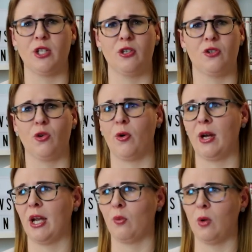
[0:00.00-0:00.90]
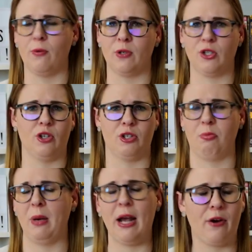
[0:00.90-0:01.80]
to the story and what was
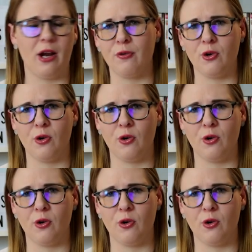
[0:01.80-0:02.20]
just background